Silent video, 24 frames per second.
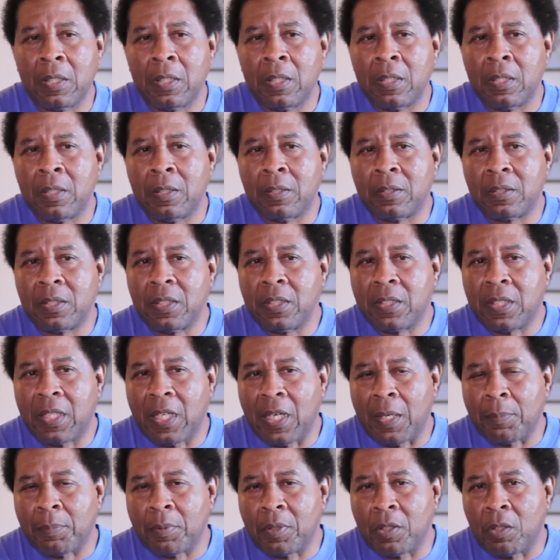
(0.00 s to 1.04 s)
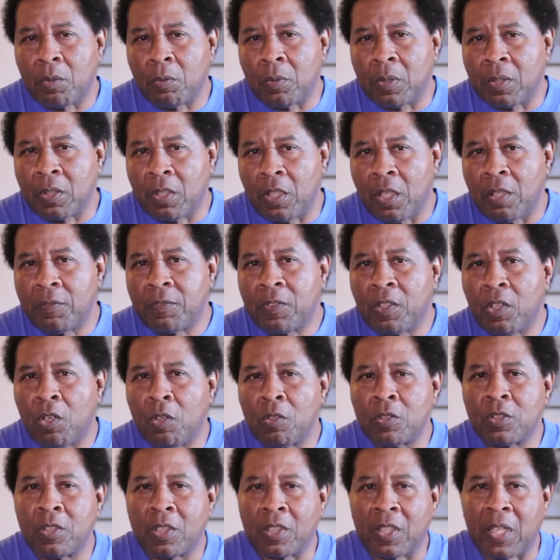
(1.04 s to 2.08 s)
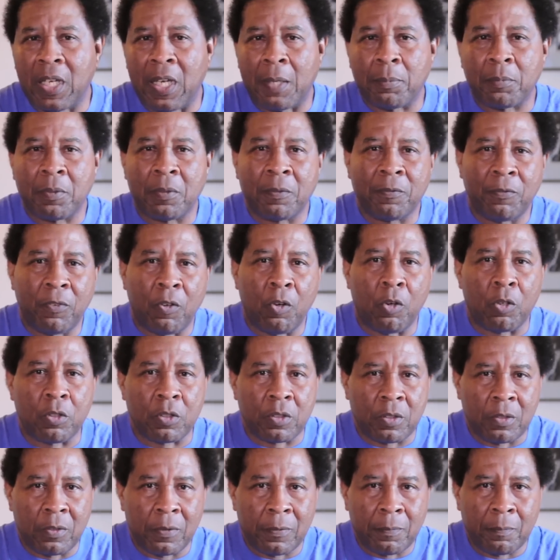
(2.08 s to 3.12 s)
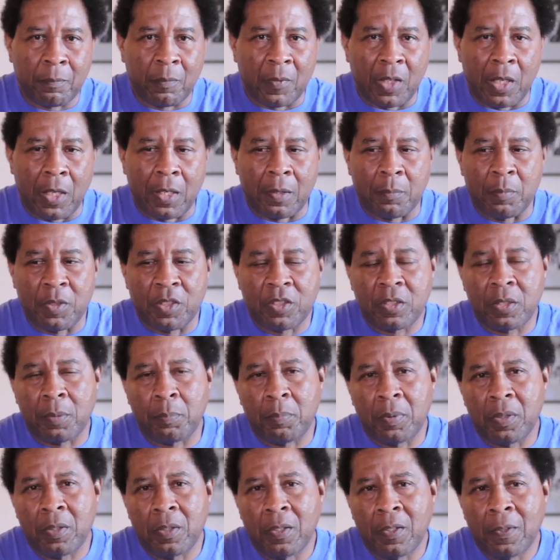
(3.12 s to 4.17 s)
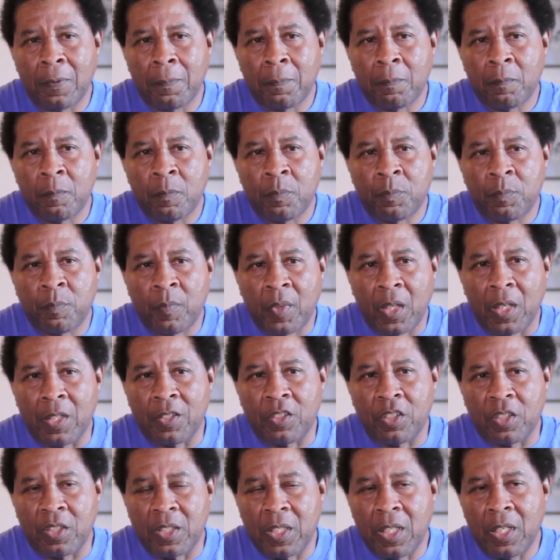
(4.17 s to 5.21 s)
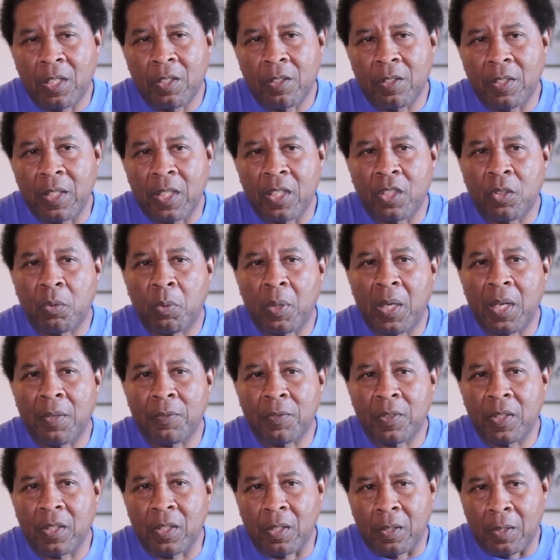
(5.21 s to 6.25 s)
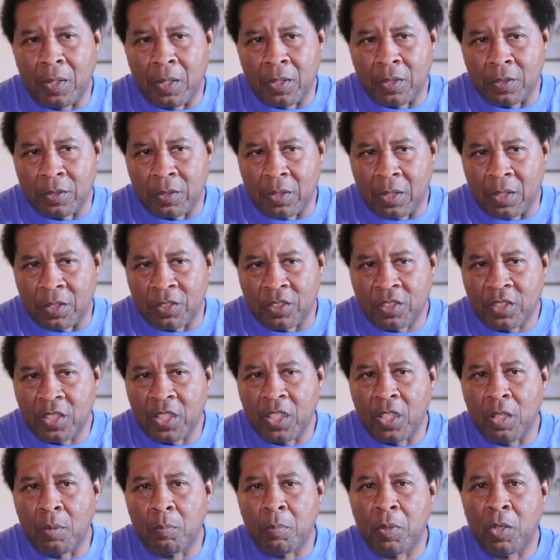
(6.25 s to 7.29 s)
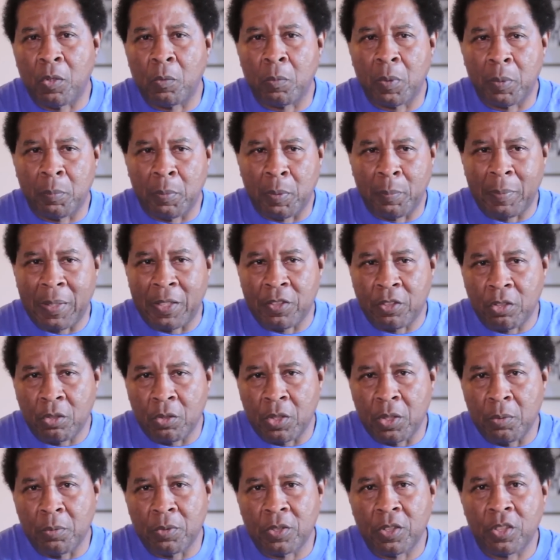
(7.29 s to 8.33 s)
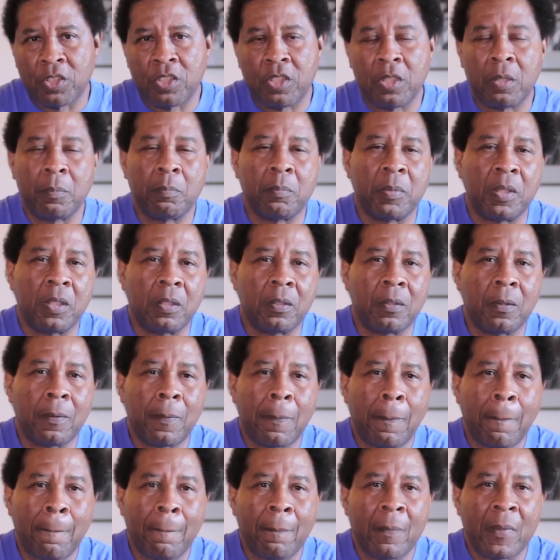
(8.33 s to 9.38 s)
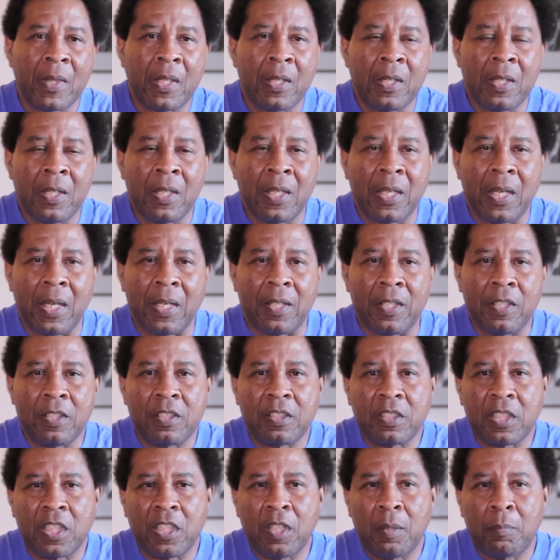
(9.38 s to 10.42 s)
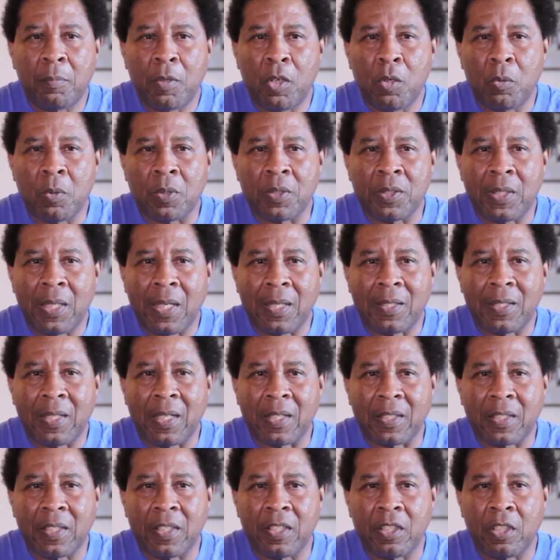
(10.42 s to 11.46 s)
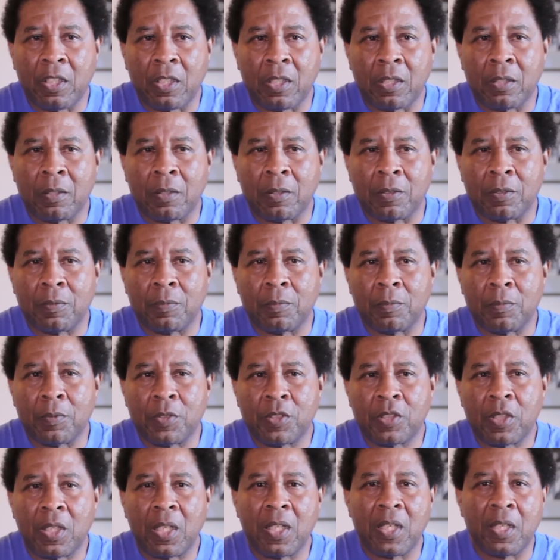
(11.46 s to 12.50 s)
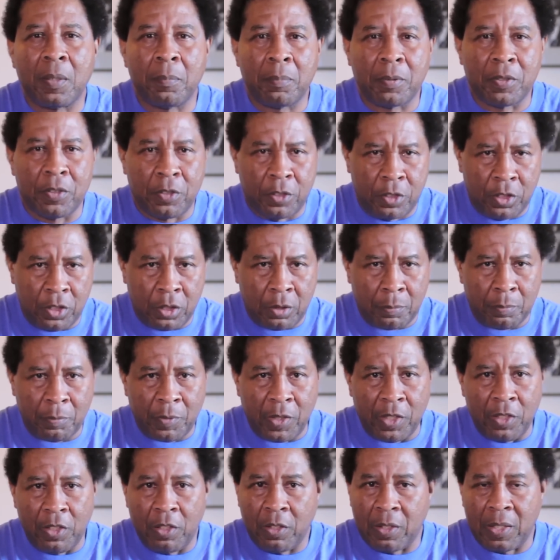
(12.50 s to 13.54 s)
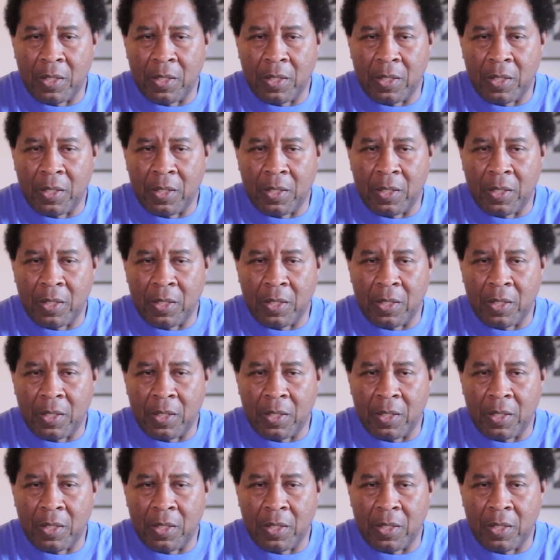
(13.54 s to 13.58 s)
sea captain on the Gulf Coast, a uh, Captain Foster out of Mississippi, and together they crafted a, a, a sailboat. Remember, I told you he was a shipbuilder, and this sailboat was not like any other slave ship. It looked